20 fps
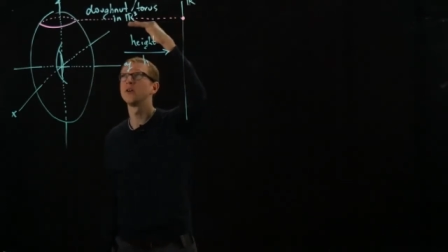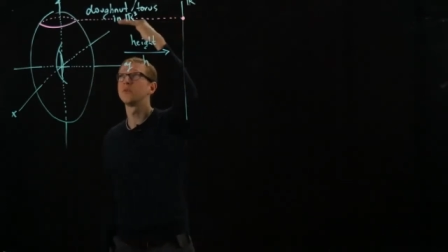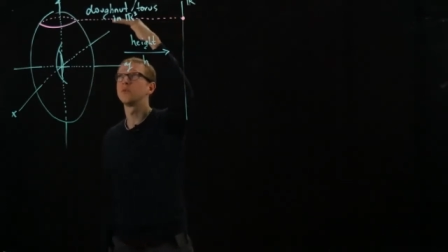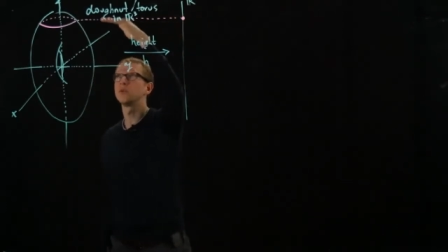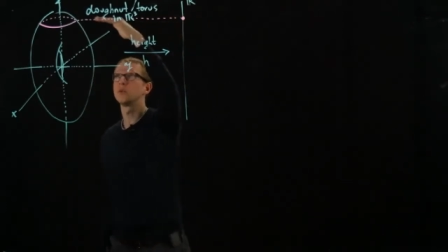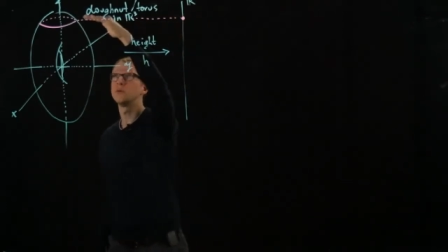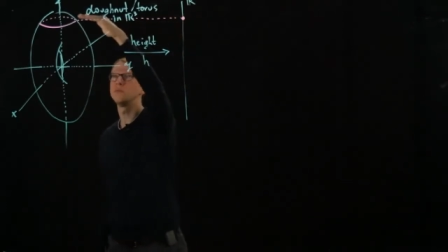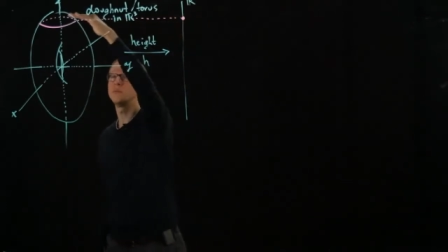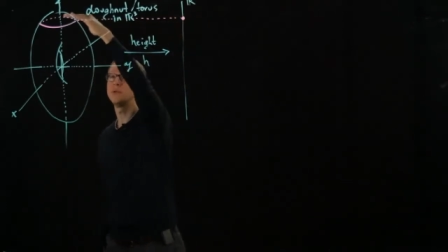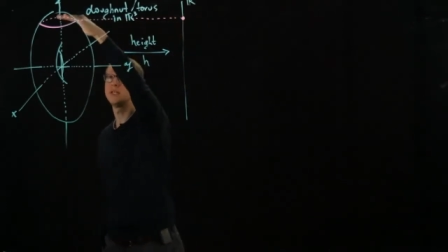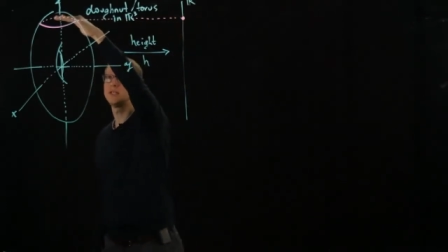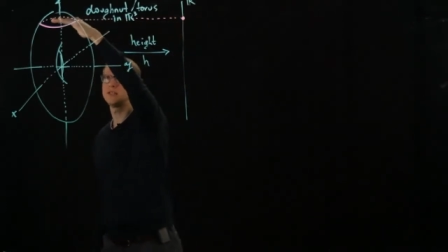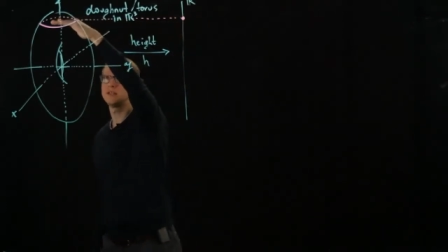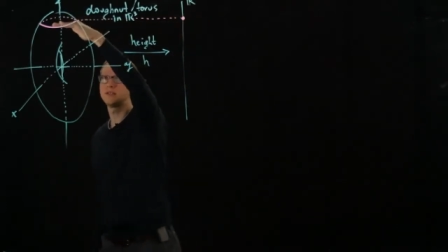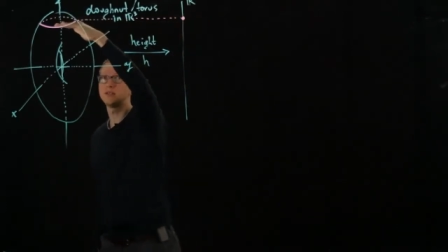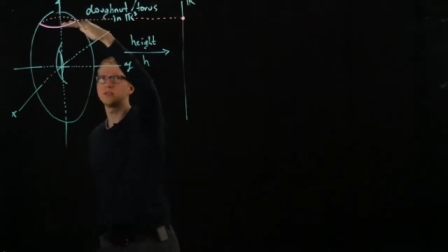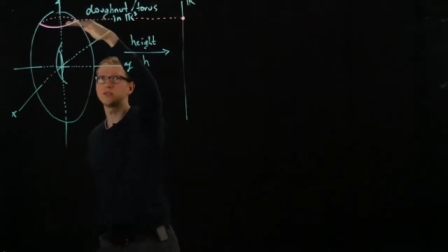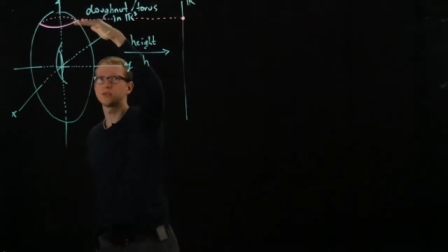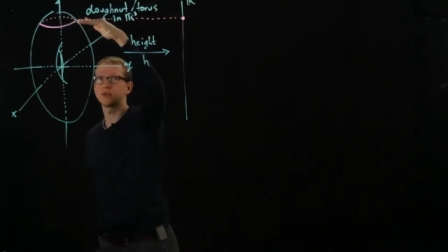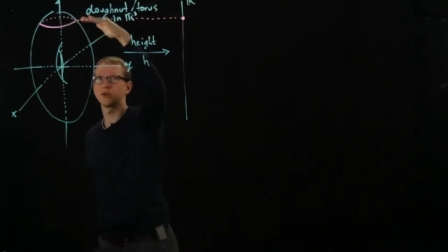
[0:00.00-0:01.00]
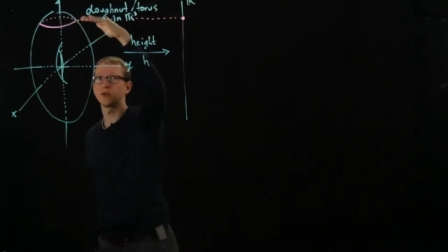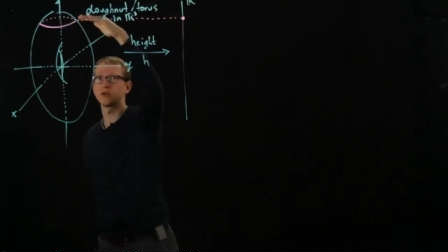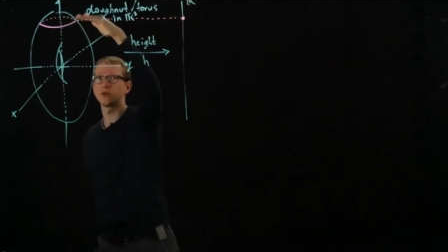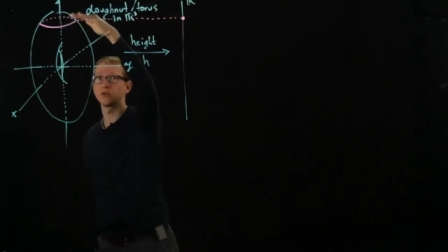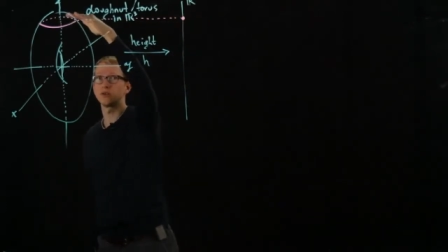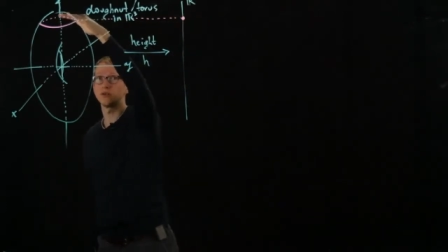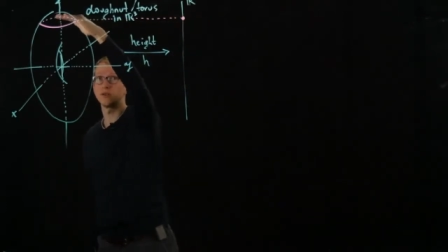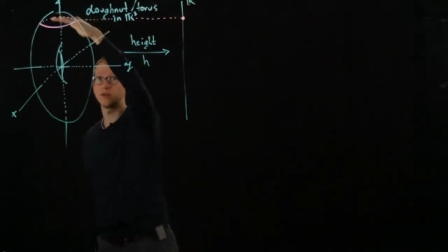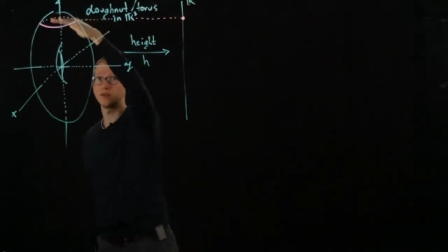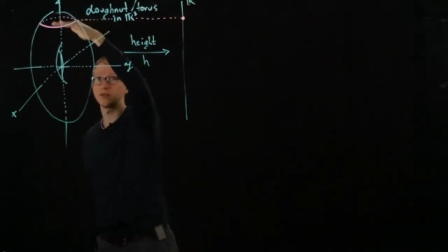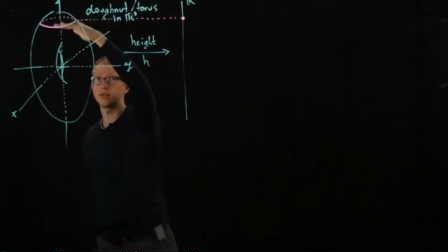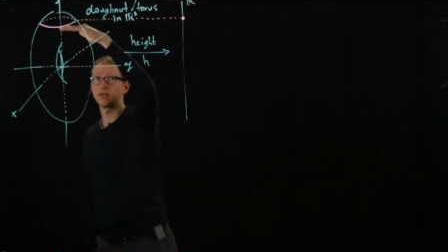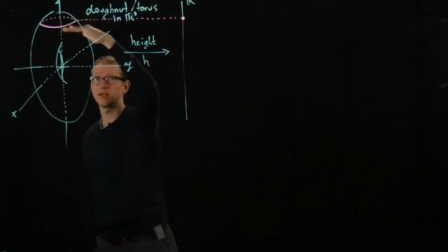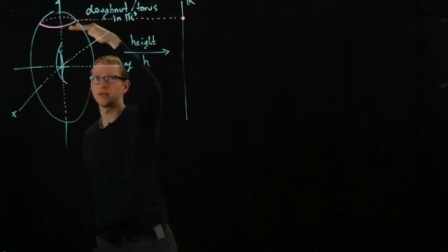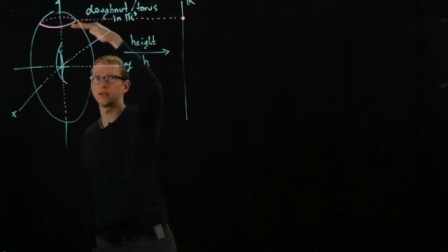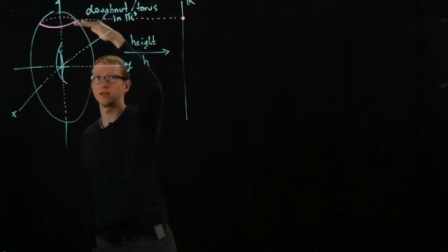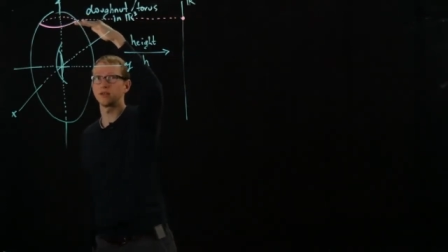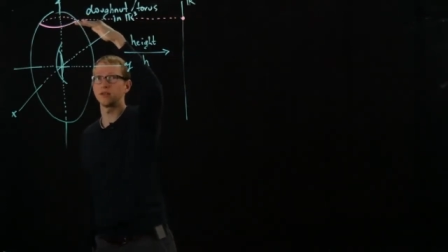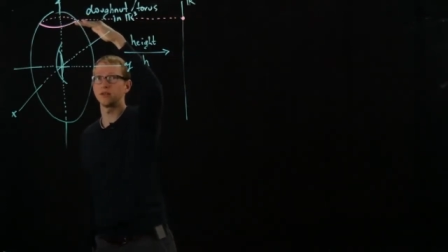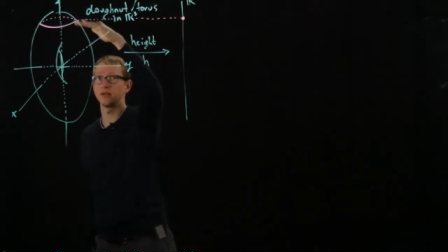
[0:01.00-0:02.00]
we'll immediately start
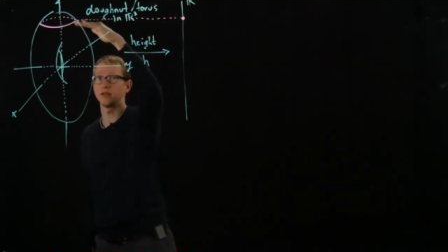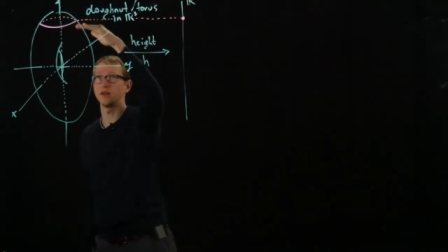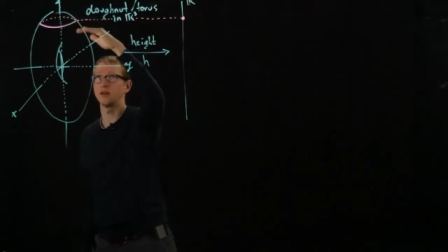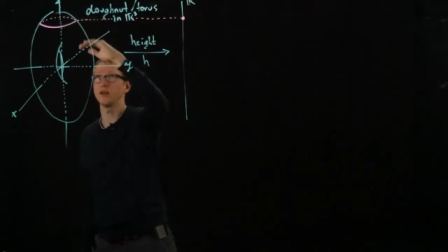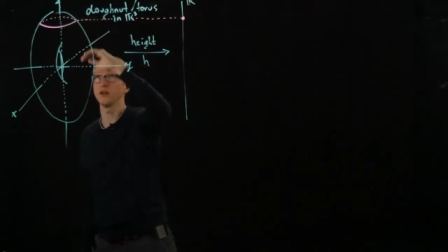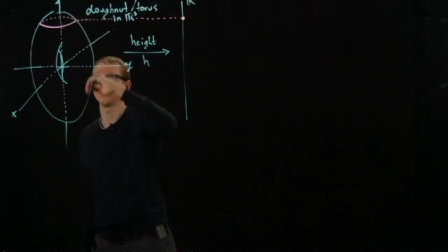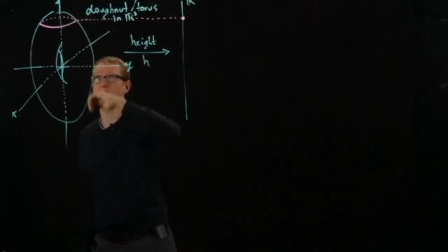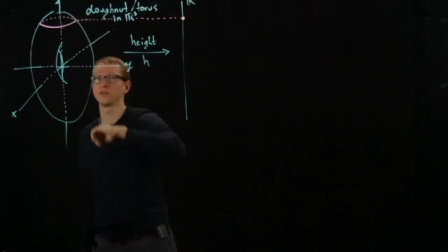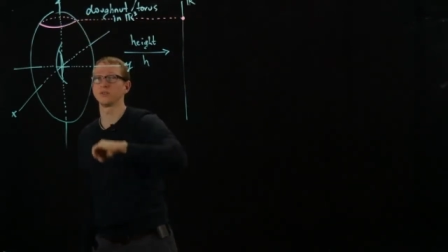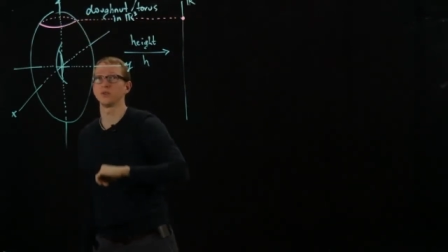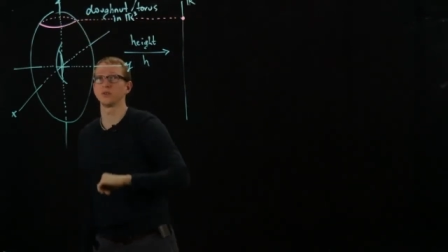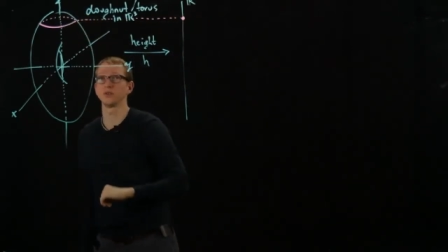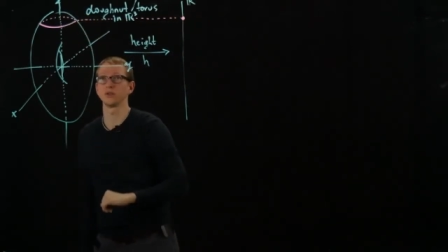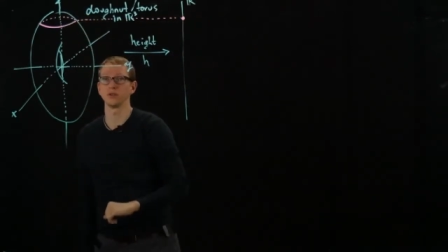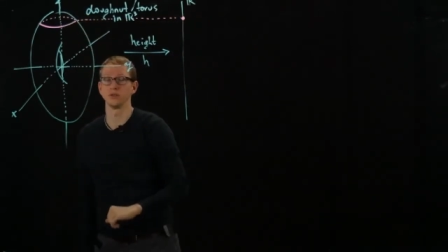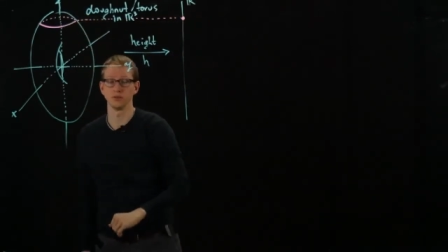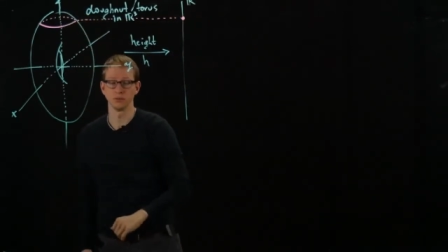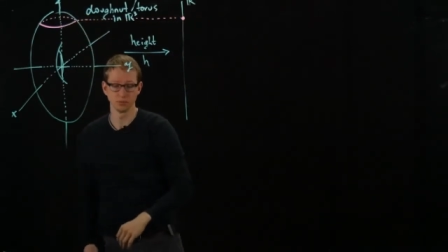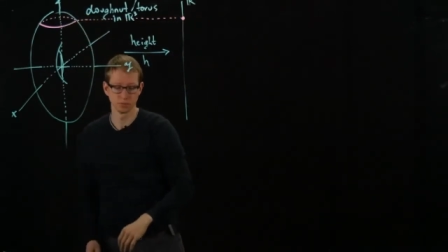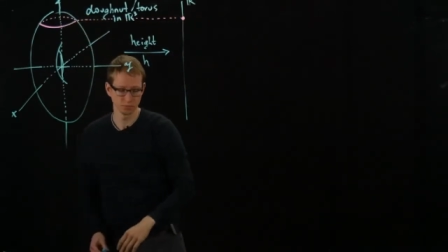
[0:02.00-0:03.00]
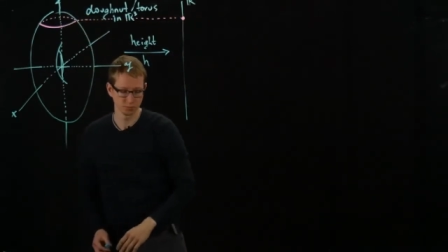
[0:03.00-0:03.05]
getting a, a circle.